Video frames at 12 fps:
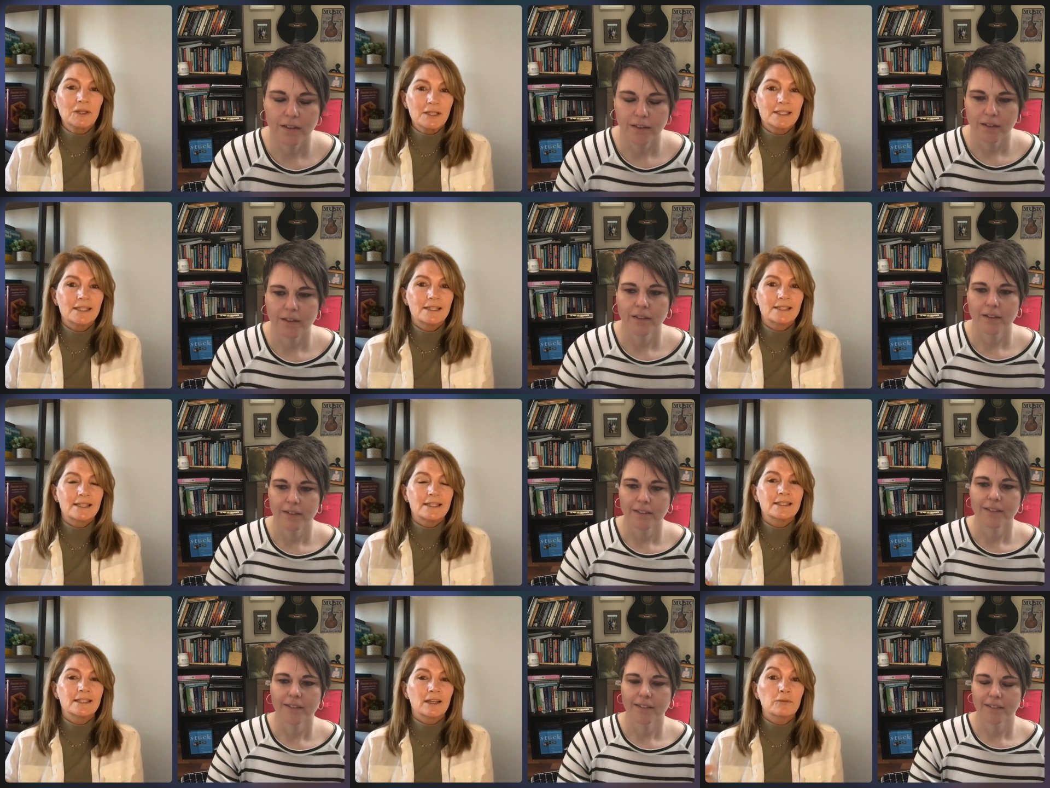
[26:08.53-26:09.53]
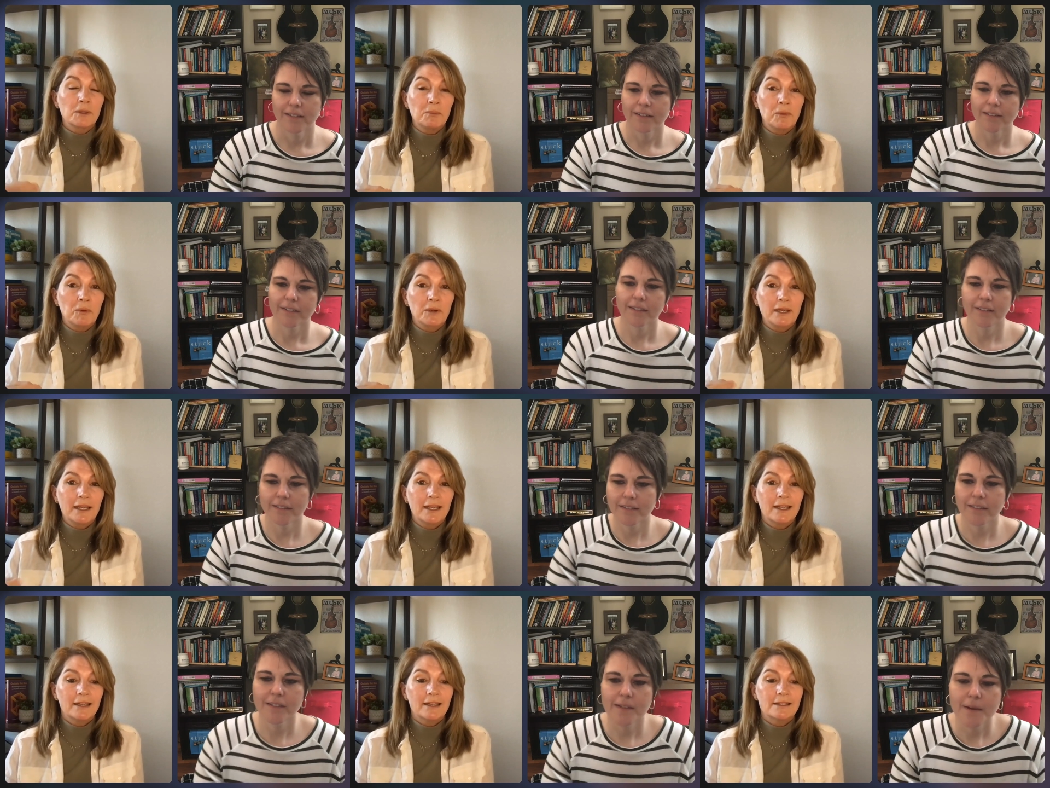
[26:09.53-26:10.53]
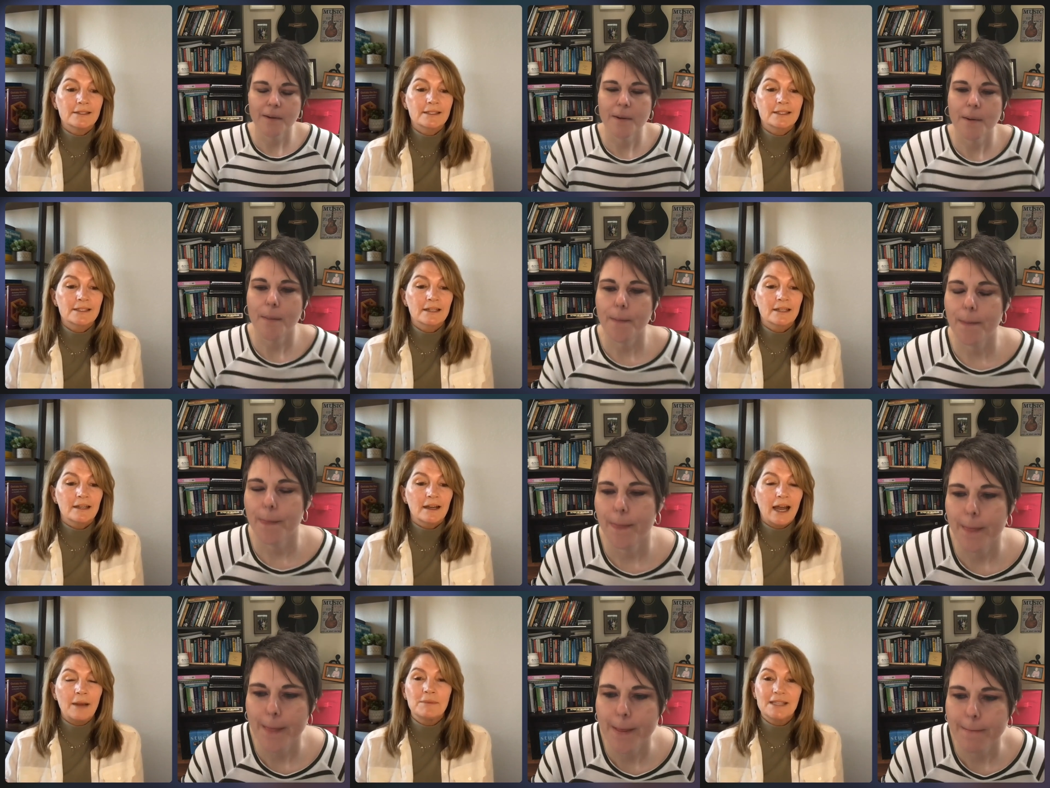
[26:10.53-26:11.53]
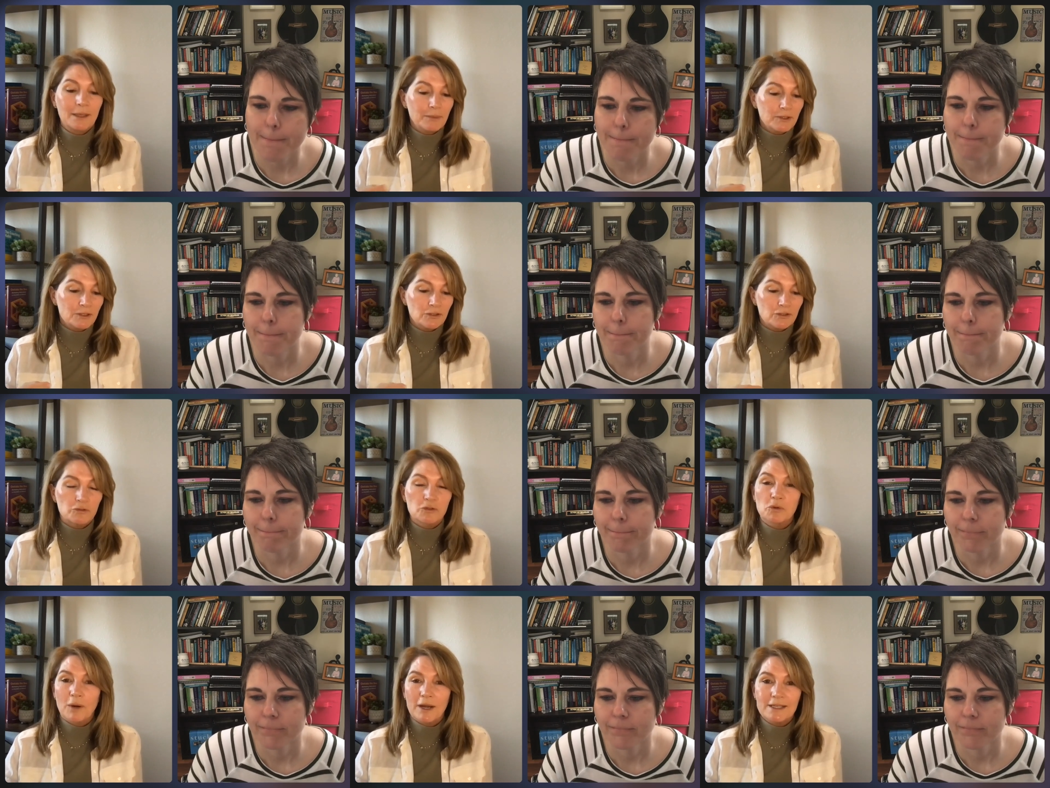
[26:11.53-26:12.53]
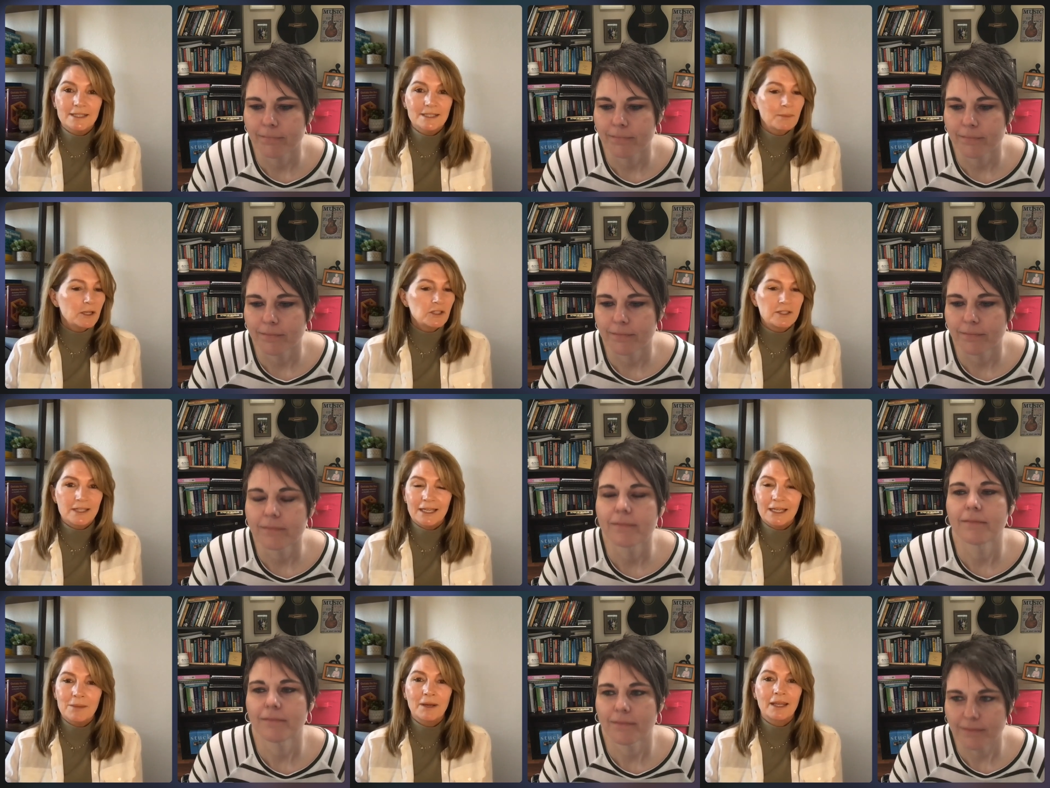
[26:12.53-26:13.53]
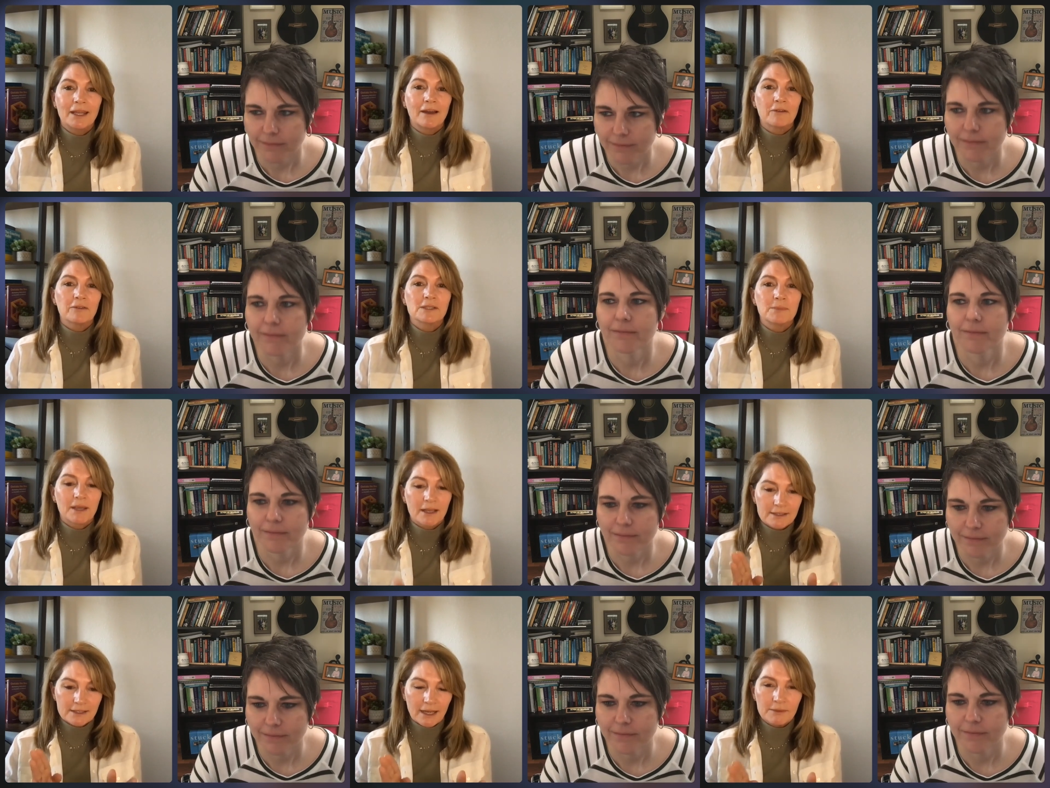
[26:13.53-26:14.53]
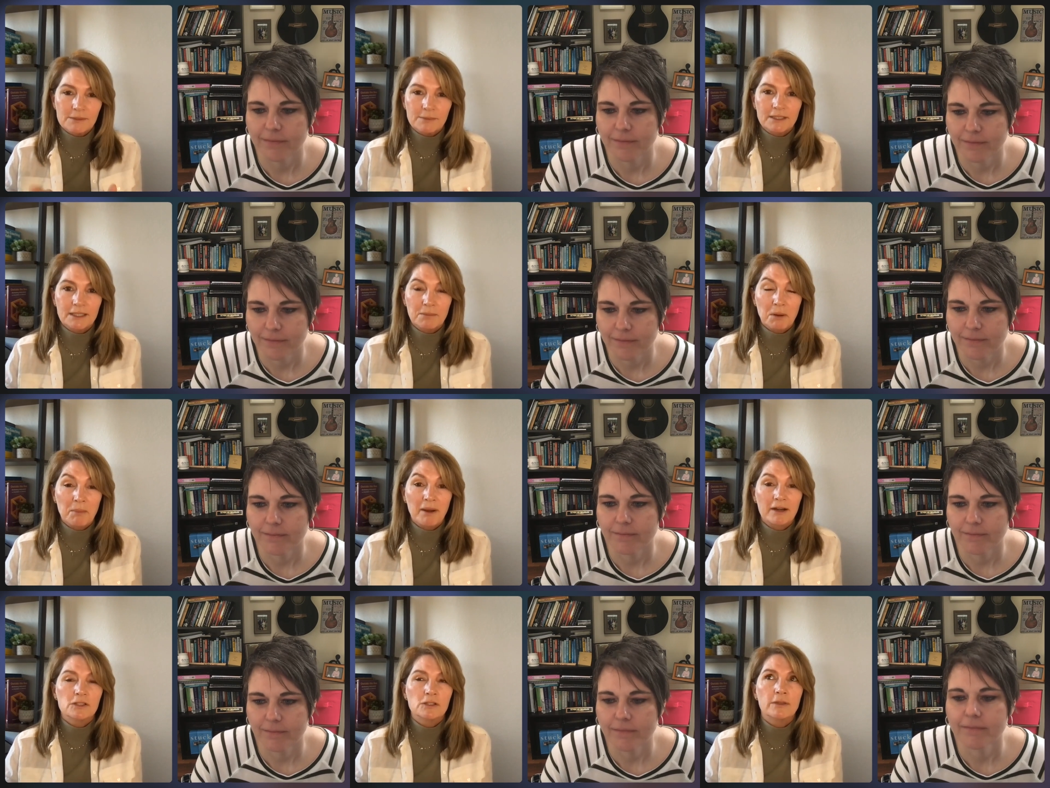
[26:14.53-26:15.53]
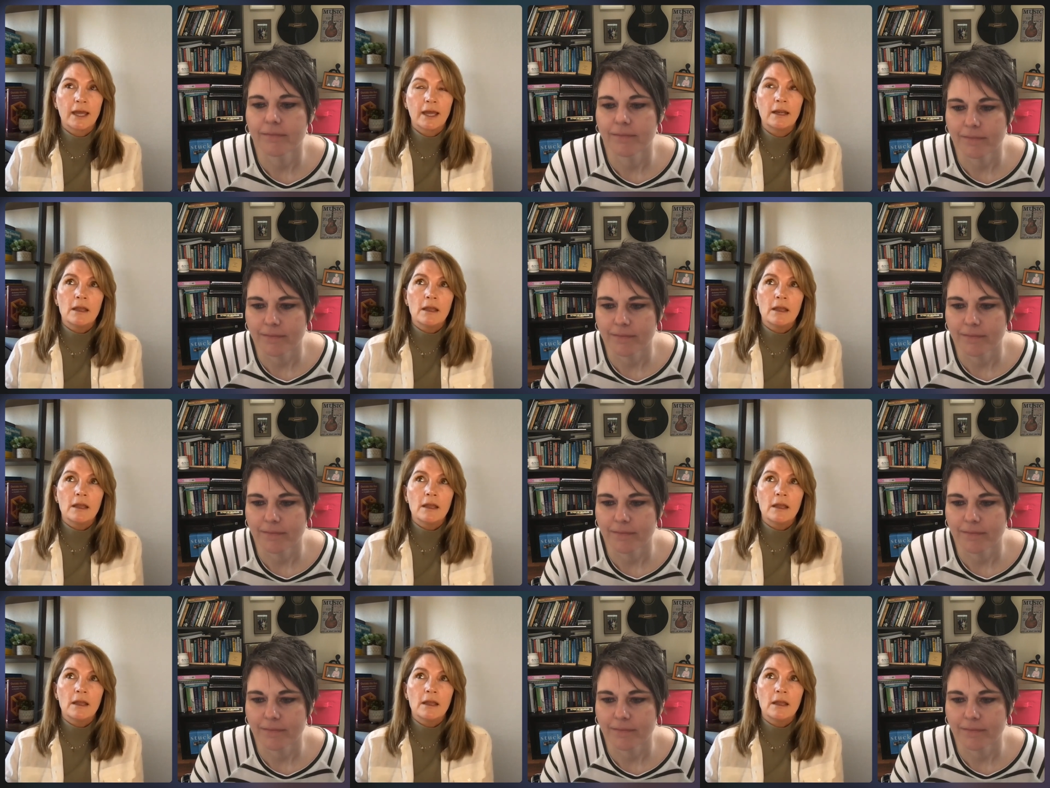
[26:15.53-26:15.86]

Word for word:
Speaker 1: The the self reporting is I was able to do twice as much as anybody else because I was mentally prepared so that